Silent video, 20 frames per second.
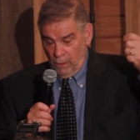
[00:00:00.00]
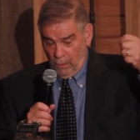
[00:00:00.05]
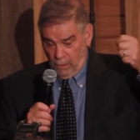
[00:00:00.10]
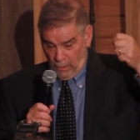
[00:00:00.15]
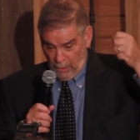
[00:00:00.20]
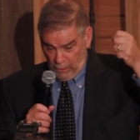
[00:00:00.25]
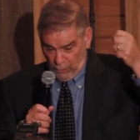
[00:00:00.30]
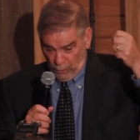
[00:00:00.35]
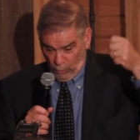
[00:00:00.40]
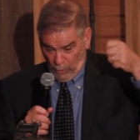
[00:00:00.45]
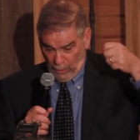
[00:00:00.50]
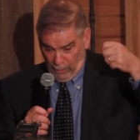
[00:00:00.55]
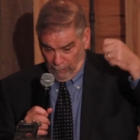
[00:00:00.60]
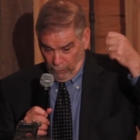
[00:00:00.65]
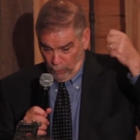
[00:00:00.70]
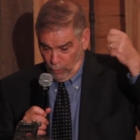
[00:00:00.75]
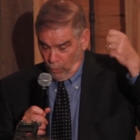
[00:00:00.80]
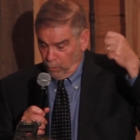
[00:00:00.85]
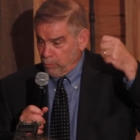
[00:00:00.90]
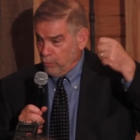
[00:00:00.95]
then you
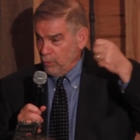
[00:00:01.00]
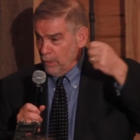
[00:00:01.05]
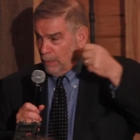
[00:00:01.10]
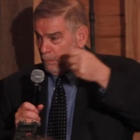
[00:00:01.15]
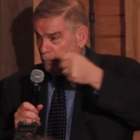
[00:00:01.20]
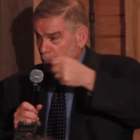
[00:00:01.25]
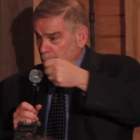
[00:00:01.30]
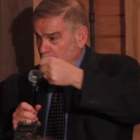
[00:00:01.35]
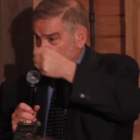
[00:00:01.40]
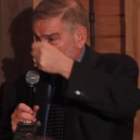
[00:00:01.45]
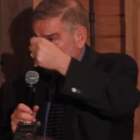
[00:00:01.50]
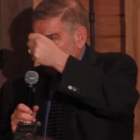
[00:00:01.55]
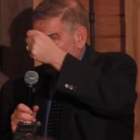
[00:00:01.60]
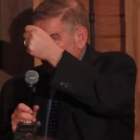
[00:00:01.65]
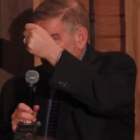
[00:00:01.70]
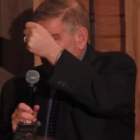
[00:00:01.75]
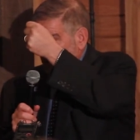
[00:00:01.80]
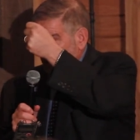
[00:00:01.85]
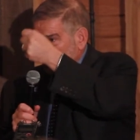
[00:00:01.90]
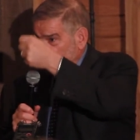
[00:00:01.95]
have no problem
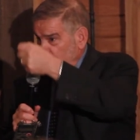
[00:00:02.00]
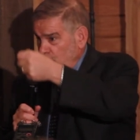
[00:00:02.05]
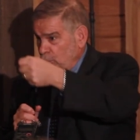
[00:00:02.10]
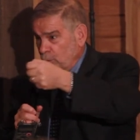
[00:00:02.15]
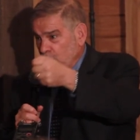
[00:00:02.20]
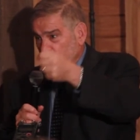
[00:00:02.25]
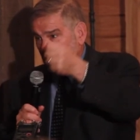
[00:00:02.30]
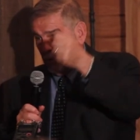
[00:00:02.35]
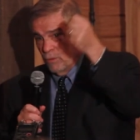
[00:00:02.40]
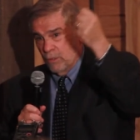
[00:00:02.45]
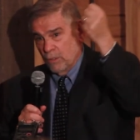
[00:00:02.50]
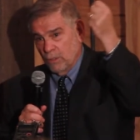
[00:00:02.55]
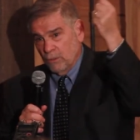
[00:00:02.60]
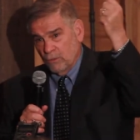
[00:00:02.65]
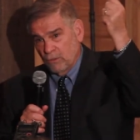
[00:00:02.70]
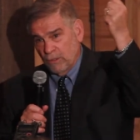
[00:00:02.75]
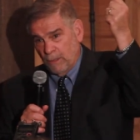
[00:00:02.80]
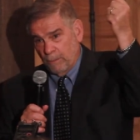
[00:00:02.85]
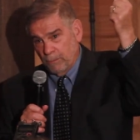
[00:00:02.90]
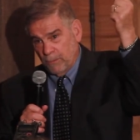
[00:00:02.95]
accepting Jews and
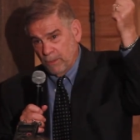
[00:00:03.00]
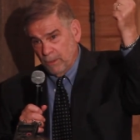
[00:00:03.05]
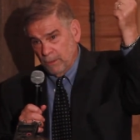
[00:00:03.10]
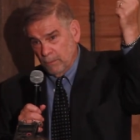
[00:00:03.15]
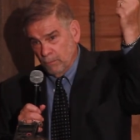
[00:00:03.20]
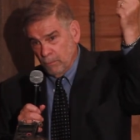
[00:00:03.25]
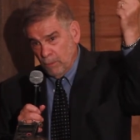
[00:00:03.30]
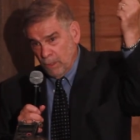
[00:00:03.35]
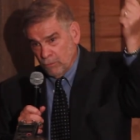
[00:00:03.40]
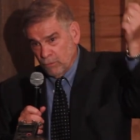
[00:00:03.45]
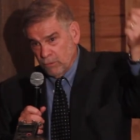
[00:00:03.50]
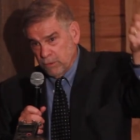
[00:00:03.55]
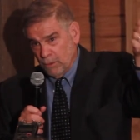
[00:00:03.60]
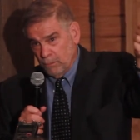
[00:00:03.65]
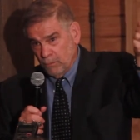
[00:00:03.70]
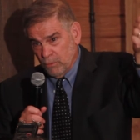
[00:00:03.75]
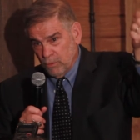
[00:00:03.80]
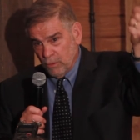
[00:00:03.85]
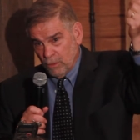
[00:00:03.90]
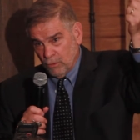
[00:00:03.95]
accepting
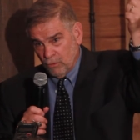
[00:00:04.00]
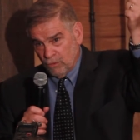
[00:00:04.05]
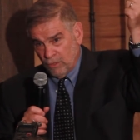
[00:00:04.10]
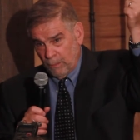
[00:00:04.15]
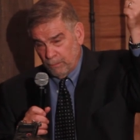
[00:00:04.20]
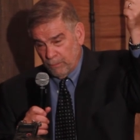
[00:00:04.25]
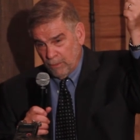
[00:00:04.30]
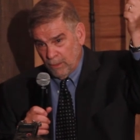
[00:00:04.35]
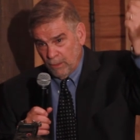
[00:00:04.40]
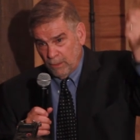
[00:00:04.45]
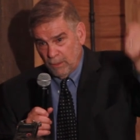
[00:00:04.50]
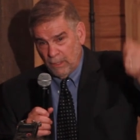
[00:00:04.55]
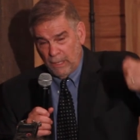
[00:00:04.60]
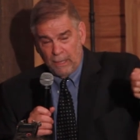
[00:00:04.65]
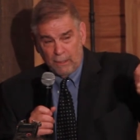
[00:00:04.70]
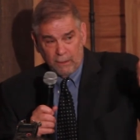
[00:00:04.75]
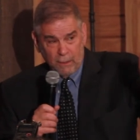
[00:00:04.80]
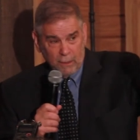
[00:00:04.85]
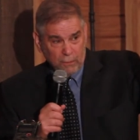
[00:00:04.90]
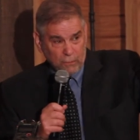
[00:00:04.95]
Muslims and accepting
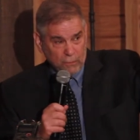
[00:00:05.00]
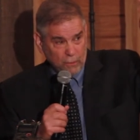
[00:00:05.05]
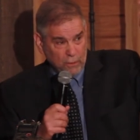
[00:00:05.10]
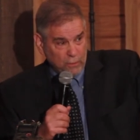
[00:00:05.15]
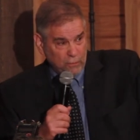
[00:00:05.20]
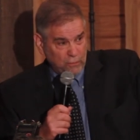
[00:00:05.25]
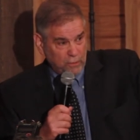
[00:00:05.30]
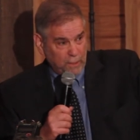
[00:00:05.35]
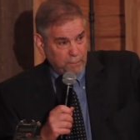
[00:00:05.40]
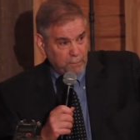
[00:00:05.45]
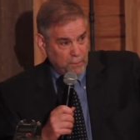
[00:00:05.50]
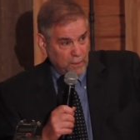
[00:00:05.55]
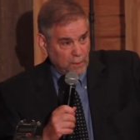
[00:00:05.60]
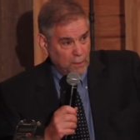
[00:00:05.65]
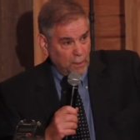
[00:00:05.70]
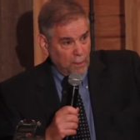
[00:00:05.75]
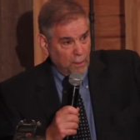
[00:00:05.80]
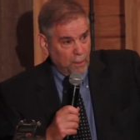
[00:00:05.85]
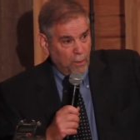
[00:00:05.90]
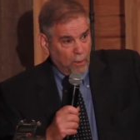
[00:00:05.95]
Catholics and accepting
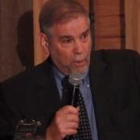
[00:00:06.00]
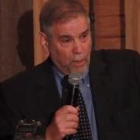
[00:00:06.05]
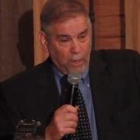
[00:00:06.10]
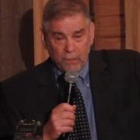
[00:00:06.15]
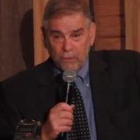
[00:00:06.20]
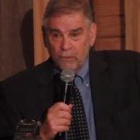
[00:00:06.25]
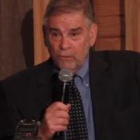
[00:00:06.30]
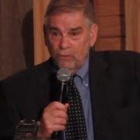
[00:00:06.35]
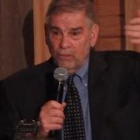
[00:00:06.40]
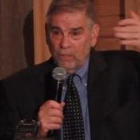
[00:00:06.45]
ardent